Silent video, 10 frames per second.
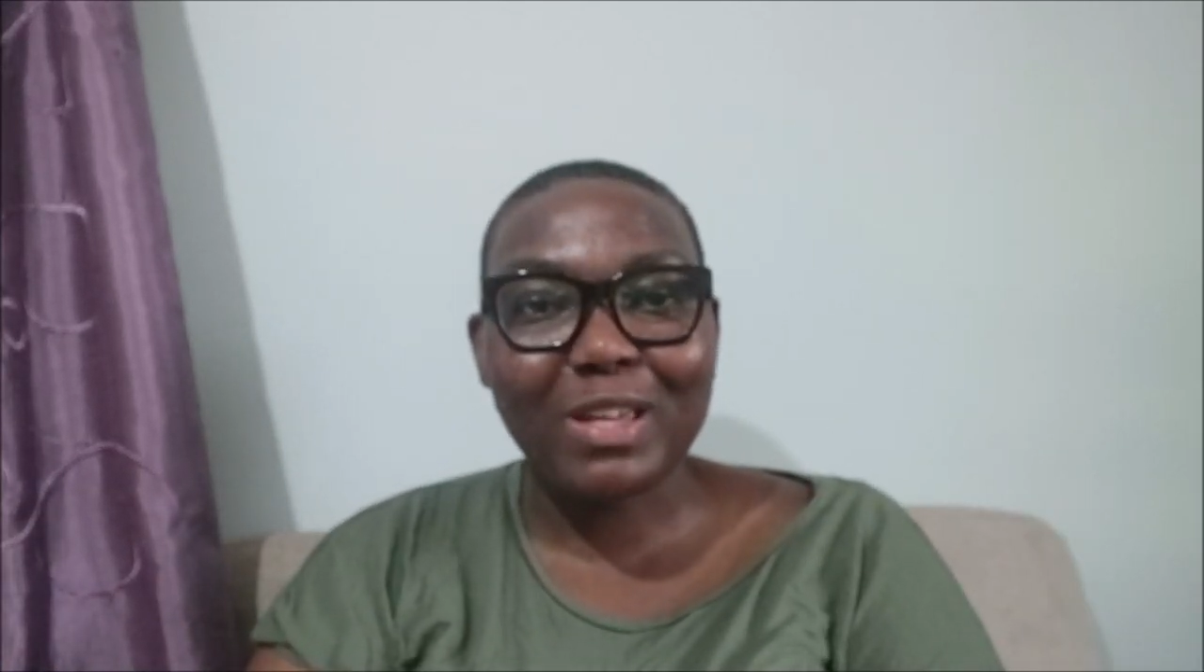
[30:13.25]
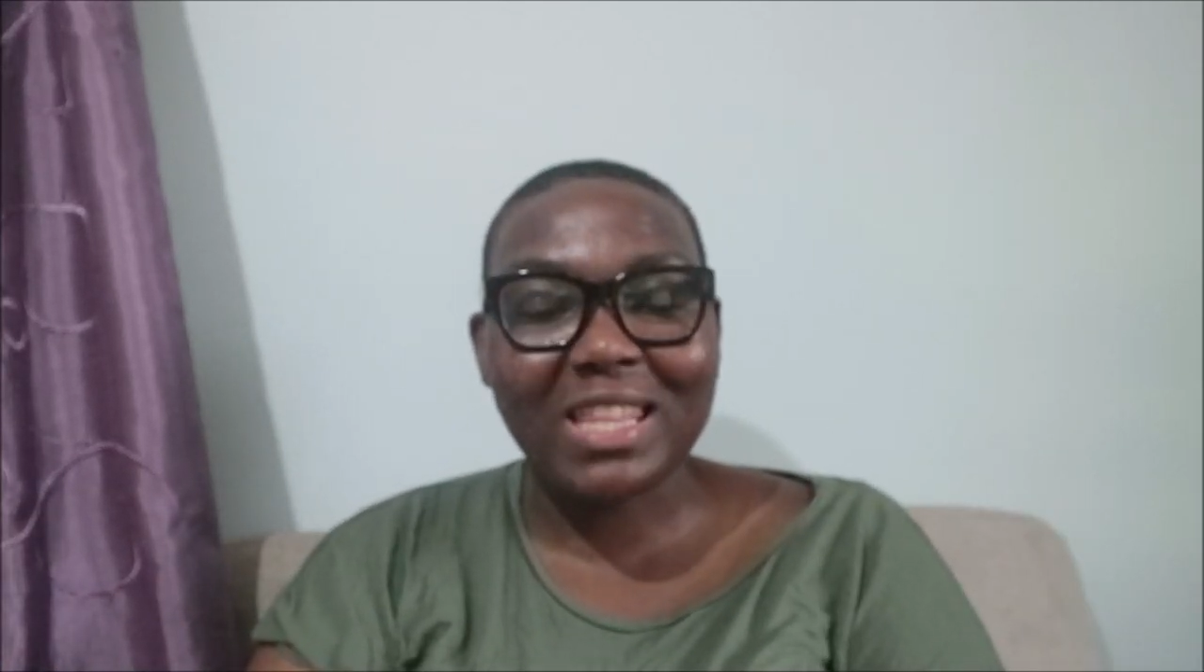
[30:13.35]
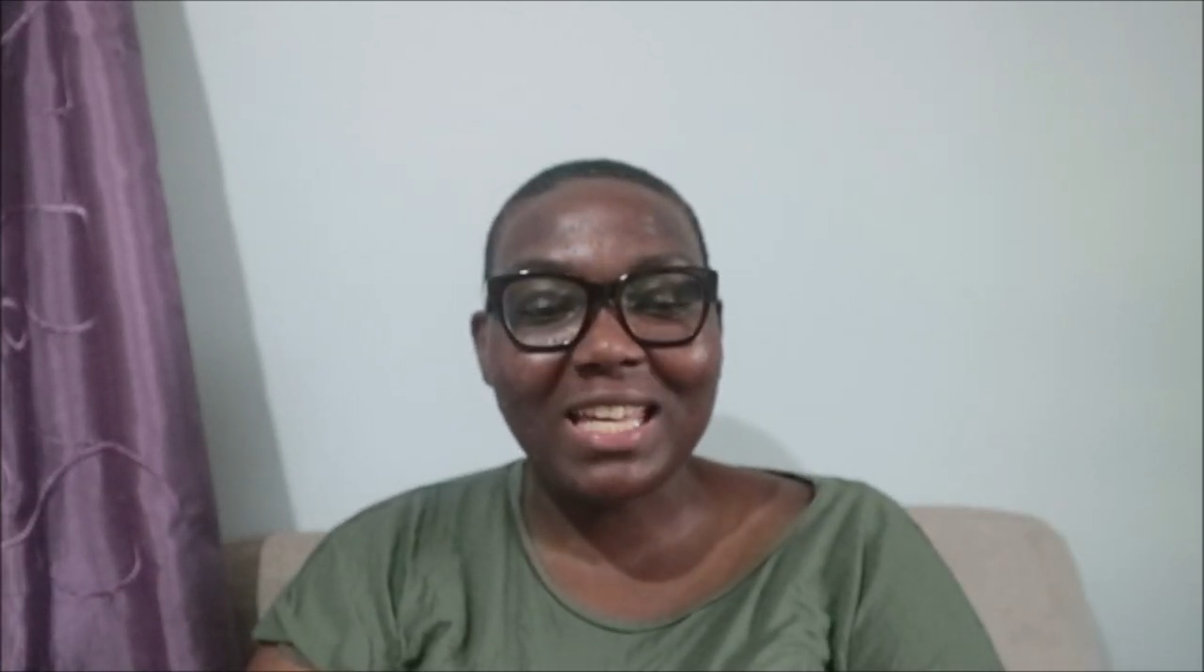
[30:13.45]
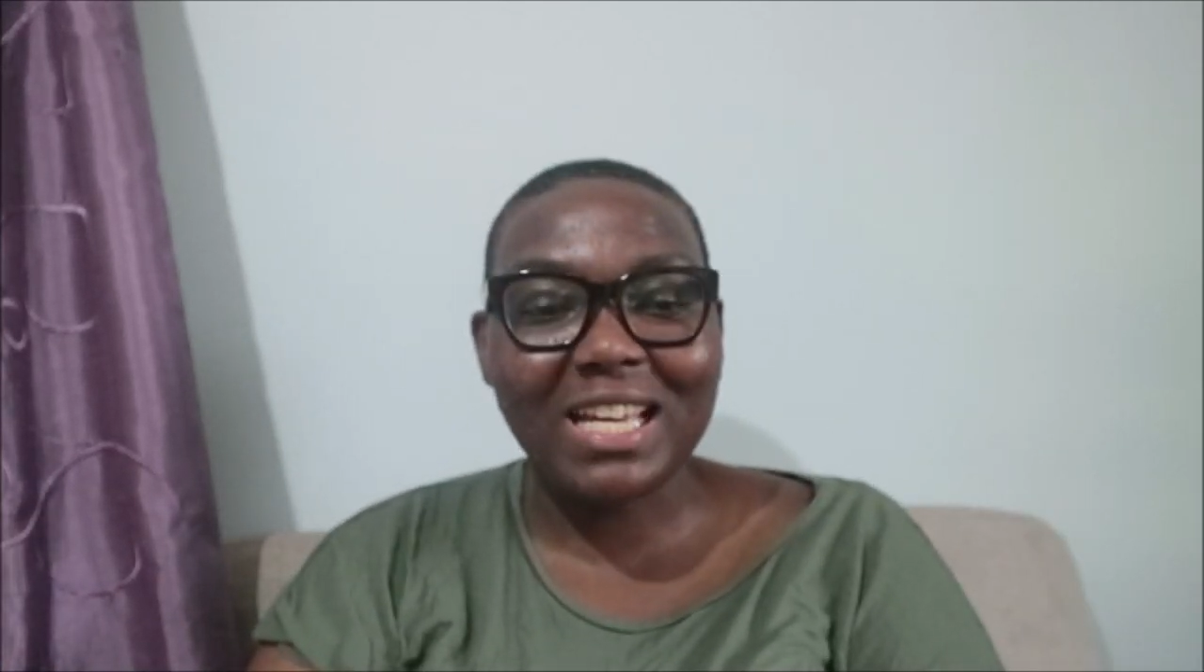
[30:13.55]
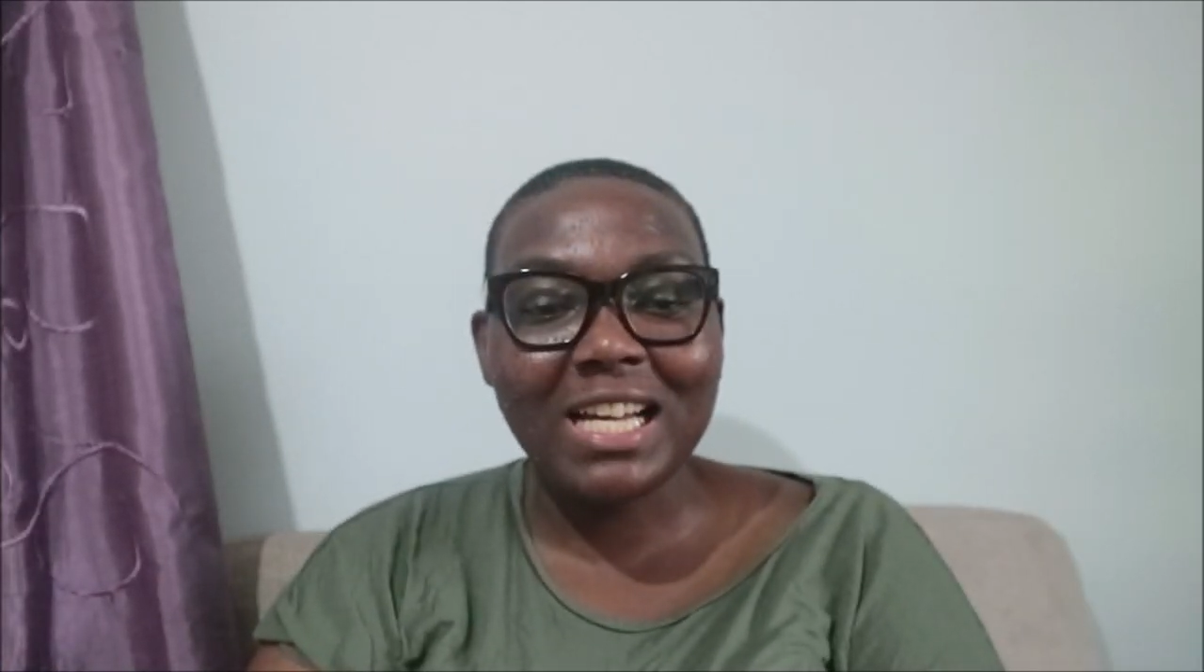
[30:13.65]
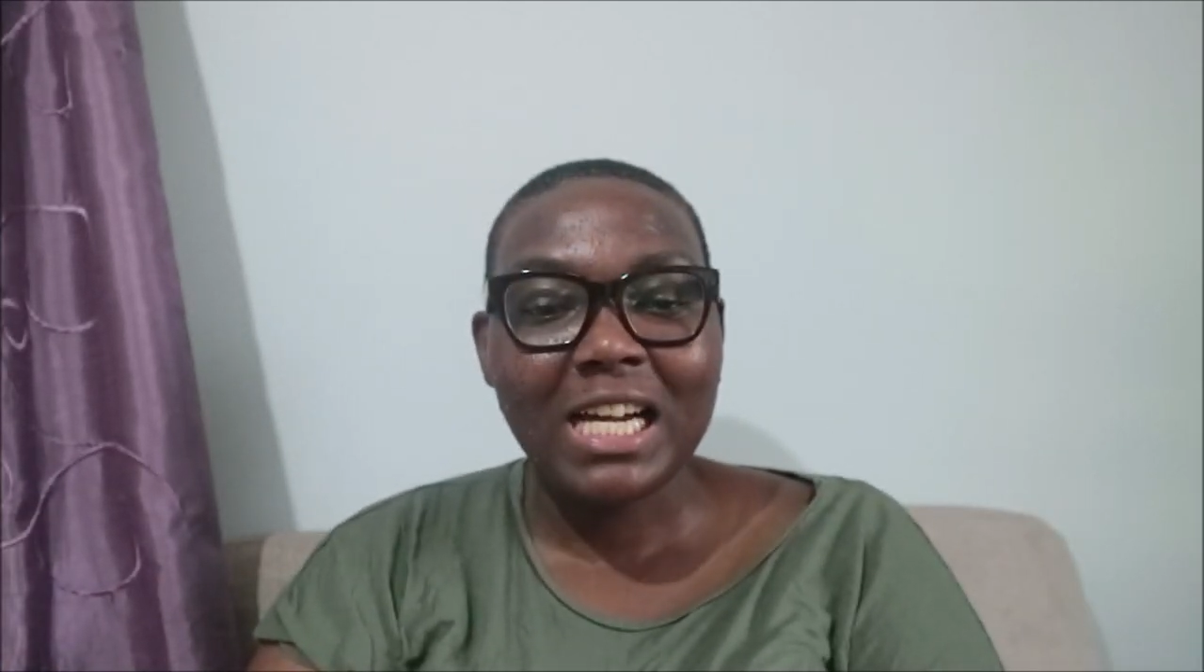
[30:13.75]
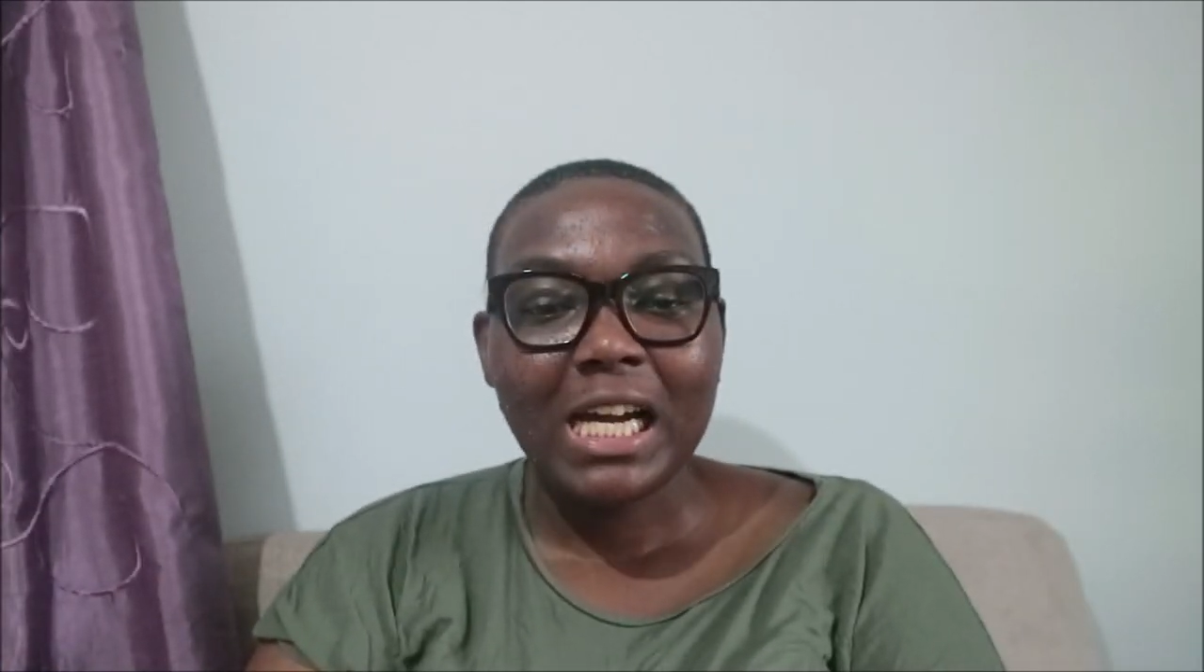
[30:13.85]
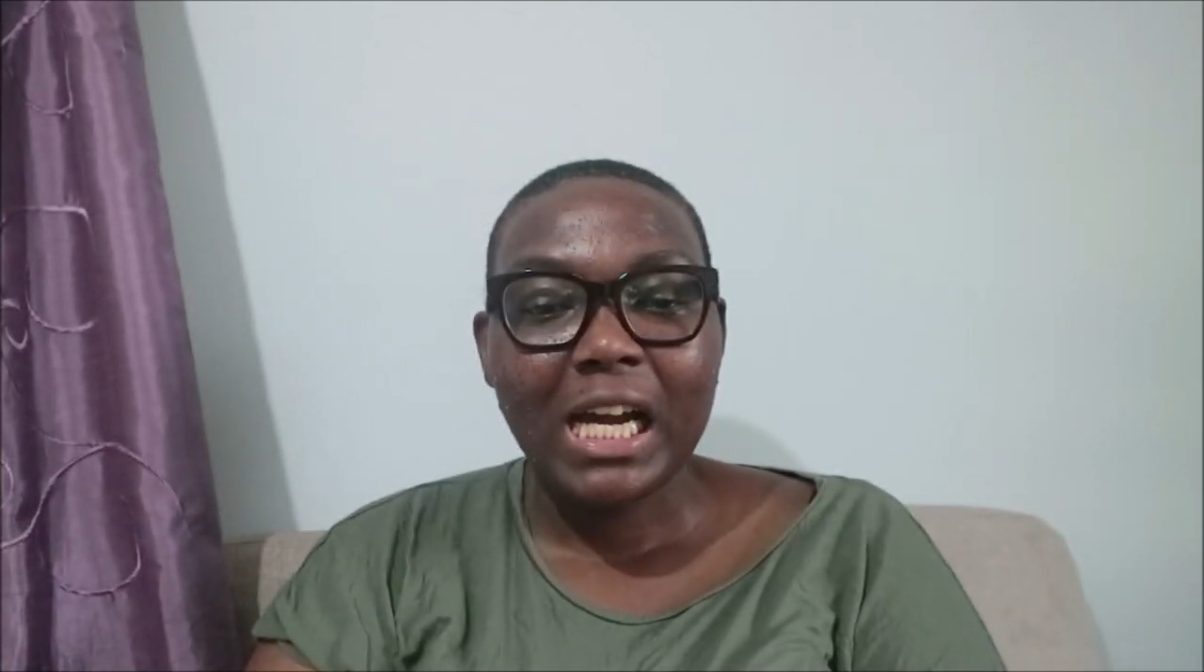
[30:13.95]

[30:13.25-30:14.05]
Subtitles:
with it.